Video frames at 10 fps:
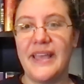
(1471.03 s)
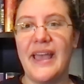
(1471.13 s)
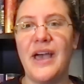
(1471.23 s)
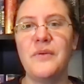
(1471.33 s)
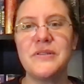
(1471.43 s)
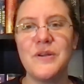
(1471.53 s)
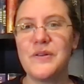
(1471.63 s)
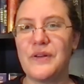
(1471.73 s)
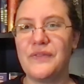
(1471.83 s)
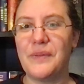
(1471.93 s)
How was your
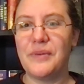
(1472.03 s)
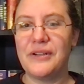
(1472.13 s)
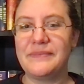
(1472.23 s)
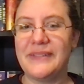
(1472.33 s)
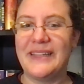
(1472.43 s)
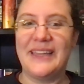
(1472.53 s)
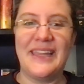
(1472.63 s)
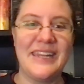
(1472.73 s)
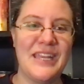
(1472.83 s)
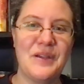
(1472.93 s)
November?
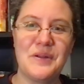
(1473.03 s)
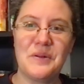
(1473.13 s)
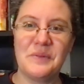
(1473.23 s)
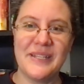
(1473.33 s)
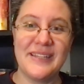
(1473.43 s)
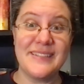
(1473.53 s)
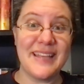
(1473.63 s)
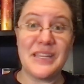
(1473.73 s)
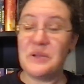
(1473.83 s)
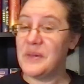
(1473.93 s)
Any good reads
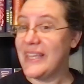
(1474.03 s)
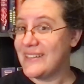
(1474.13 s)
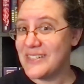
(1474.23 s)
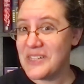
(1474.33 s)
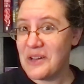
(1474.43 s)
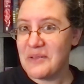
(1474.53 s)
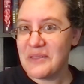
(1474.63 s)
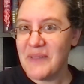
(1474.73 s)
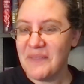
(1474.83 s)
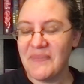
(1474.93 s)
that you would like to share with
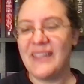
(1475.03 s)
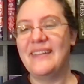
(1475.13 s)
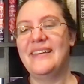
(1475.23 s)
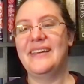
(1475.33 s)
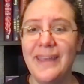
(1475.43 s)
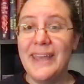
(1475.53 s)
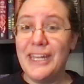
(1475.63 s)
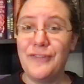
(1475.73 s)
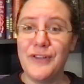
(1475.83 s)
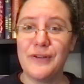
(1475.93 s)
me?
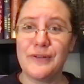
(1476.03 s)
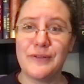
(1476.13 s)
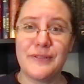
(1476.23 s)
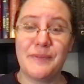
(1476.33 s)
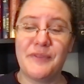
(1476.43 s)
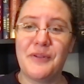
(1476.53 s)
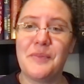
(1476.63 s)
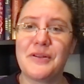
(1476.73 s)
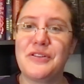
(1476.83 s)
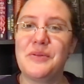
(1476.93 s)
And if you're someone from
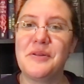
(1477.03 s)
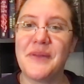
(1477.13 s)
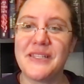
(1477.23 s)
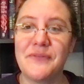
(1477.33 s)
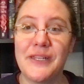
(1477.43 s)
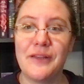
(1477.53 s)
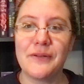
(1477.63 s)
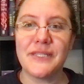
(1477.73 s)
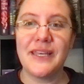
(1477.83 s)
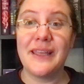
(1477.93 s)
BookTube who makes
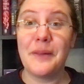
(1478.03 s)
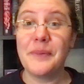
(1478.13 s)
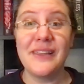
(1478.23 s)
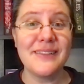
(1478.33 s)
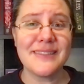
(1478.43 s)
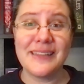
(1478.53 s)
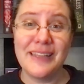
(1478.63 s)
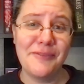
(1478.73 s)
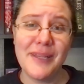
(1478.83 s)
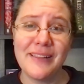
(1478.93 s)
videos, please
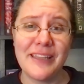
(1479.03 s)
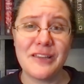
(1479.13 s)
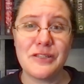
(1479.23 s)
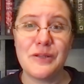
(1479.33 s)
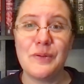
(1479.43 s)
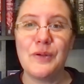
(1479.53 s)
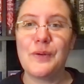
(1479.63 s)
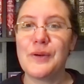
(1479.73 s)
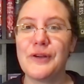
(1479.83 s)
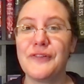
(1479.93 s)
leave me a link to
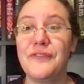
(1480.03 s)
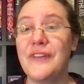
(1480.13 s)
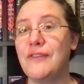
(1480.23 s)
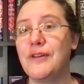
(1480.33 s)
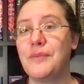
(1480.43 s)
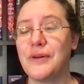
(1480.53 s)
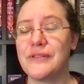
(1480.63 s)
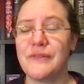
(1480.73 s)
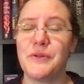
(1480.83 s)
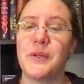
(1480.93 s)
your favorite
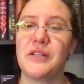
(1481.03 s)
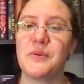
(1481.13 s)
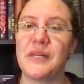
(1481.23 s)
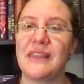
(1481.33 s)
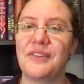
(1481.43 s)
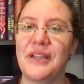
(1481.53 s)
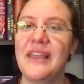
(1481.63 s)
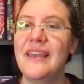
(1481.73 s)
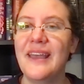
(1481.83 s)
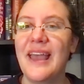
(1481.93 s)
books of 2023.
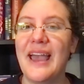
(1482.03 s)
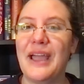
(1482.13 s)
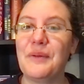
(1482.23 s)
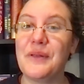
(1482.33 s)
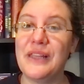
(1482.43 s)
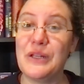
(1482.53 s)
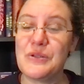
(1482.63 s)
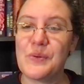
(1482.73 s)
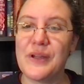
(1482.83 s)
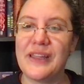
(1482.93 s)
I really
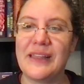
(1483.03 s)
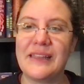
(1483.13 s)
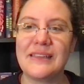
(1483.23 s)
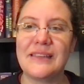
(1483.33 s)
enjoy